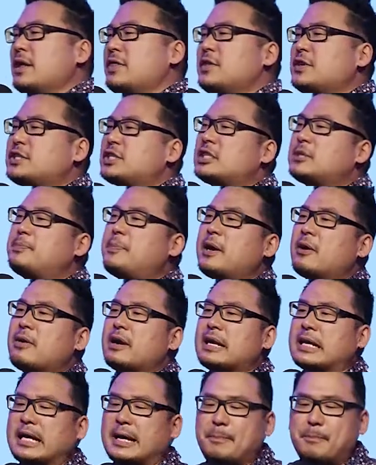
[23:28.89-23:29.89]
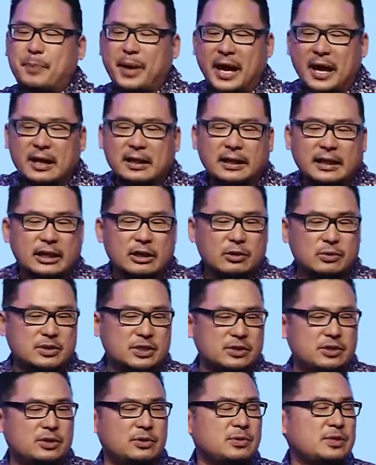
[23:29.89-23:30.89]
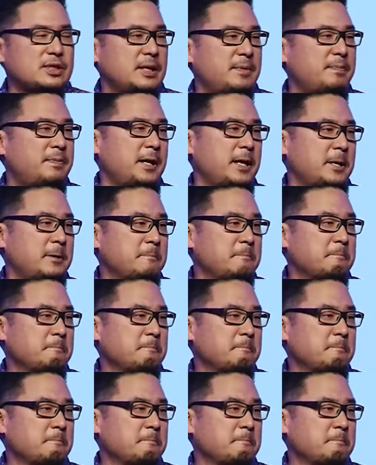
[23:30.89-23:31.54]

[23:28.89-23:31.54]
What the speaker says: the Spirit compelling you to do something.